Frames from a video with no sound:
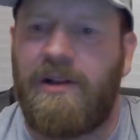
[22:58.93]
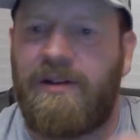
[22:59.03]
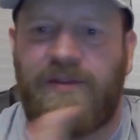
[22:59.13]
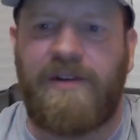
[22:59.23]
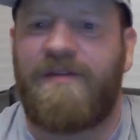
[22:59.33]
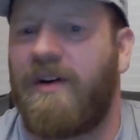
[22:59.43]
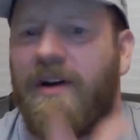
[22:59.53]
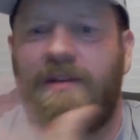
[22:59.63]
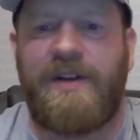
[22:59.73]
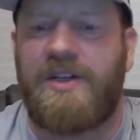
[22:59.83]
look for a
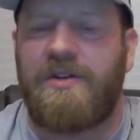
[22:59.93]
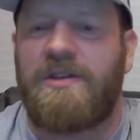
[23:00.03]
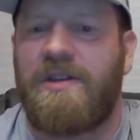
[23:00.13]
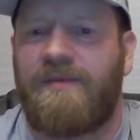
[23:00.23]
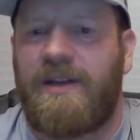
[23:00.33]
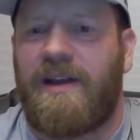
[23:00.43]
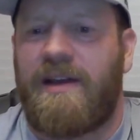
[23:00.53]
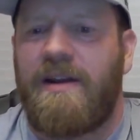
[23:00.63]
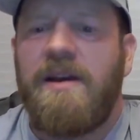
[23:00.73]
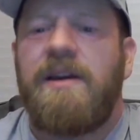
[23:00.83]
fun adventure and stuff like
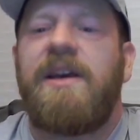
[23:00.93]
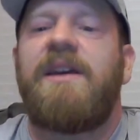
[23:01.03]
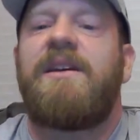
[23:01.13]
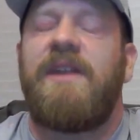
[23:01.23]
that. It